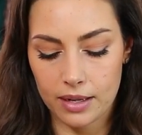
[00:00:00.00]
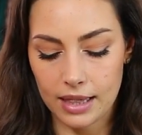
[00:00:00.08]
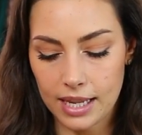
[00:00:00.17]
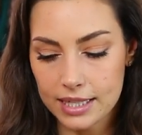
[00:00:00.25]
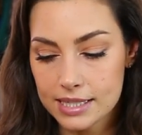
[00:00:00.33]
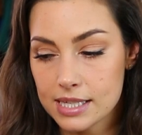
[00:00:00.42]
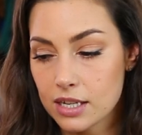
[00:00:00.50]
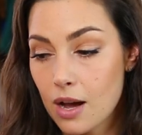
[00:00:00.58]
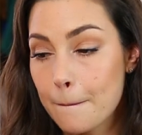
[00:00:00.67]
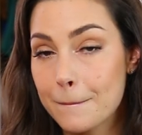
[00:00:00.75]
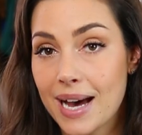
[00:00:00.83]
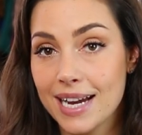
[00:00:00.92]
let's
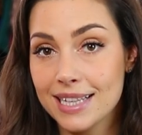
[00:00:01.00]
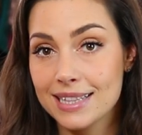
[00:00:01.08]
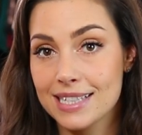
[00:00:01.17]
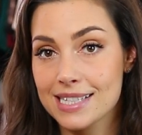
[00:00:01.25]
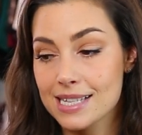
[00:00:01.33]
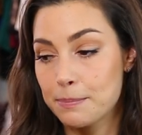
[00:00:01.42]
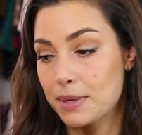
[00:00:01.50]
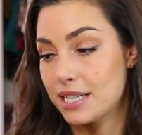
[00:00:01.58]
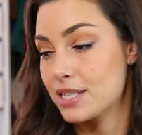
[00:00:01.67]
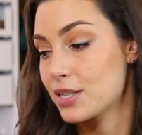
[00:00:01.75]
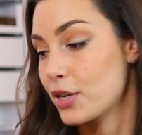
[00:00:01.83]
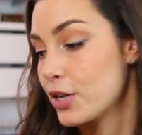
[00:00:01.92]
combine this
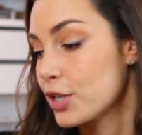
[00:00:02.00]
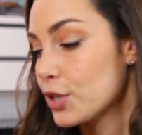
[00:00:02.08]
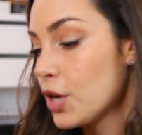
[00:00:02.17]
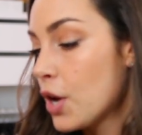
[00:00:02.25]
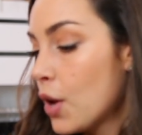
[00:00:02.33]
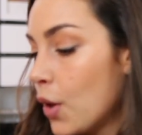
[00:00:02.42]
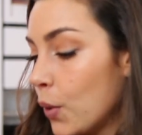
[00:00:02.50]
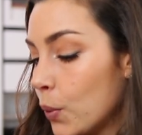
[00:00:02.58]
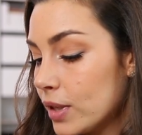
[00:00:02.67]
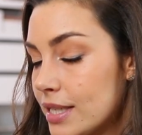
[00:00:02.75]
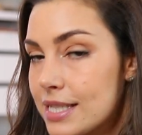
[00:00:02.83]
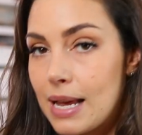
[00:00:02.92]
mini skirt
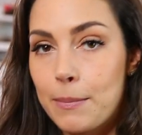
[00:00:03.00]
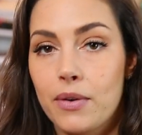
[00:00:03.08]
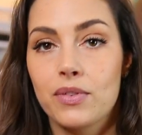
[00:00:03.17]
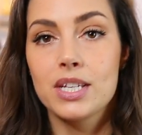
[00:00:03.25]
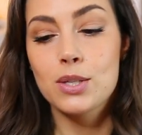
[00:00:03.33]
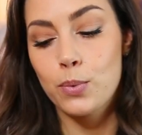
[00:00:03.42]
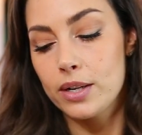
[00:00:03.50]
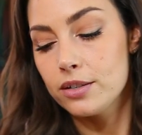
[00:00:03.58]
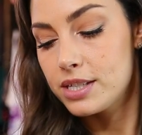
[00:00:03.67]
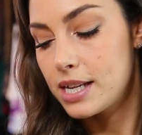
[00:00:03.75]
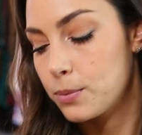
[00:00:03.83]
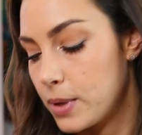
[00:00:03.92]
with some of the
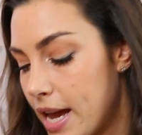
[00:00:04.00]
sweaters that